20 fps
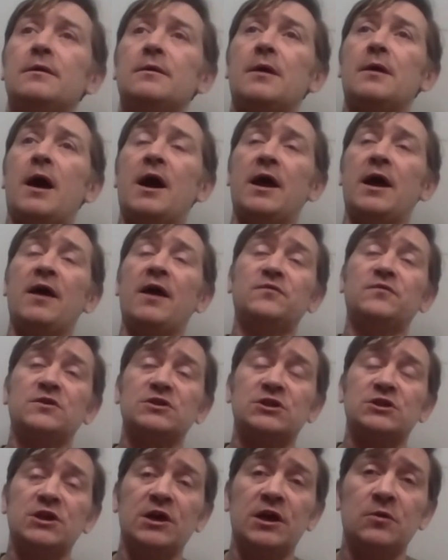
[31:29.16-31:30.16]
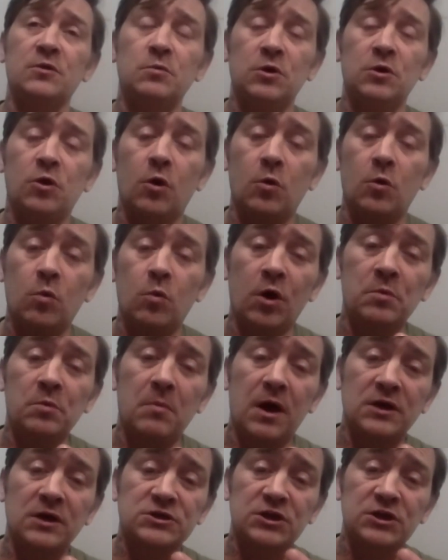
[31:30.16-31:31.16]
I have to say, we've got one
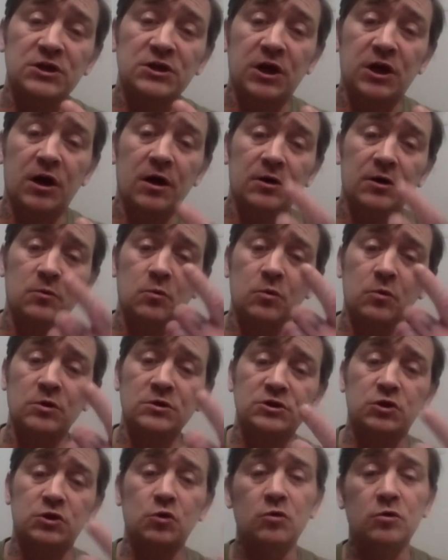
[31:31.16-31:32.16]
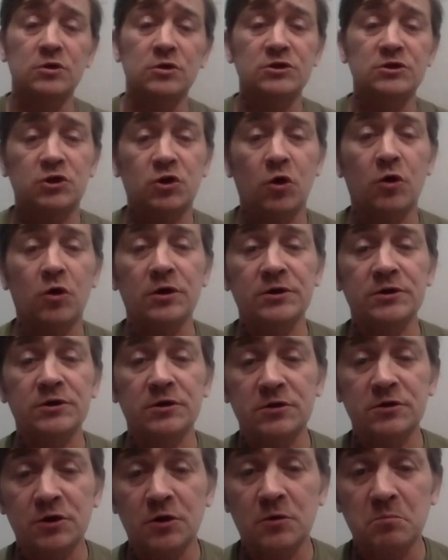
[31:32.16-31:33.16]
massacre in one school in Scotland
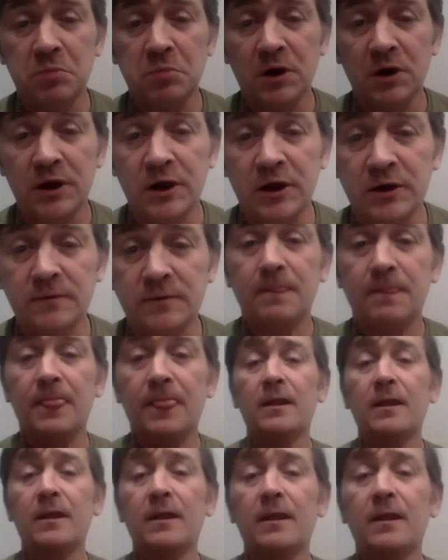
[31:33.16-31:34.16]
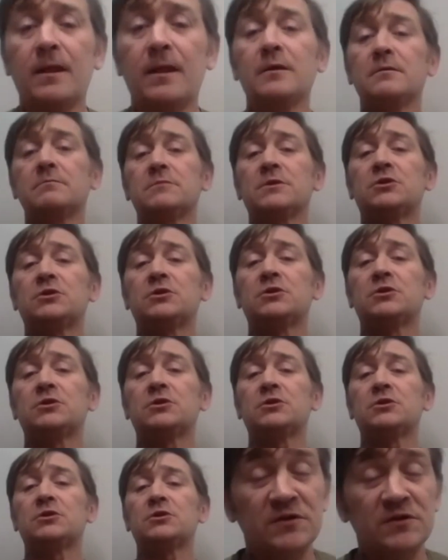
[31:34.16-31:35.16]
and Dunblane. Took the
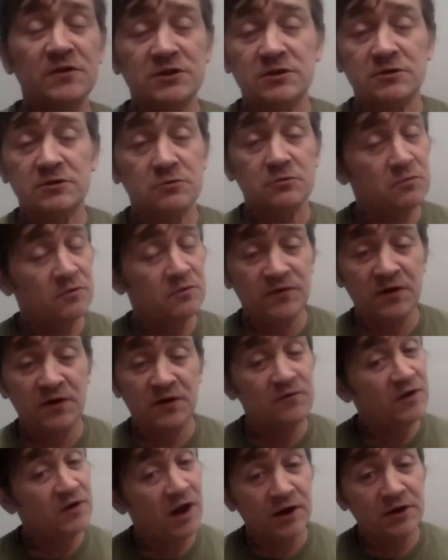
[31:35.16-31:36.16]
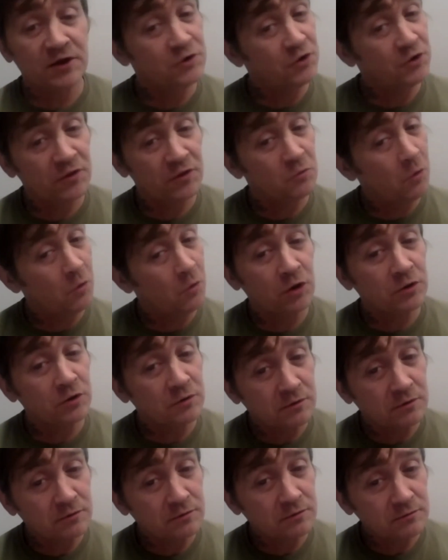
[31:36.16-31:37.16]
guns off us. We've never had another
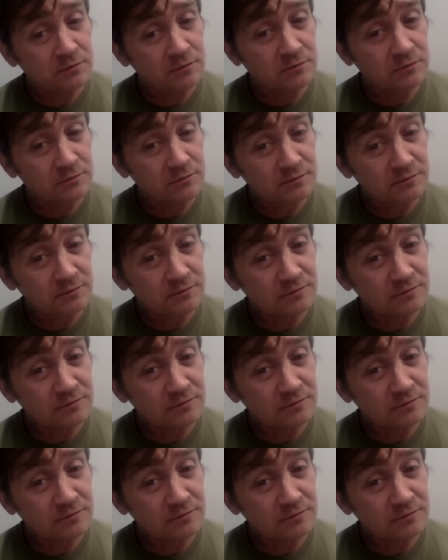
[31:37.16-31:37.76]
one. Mm-hmm.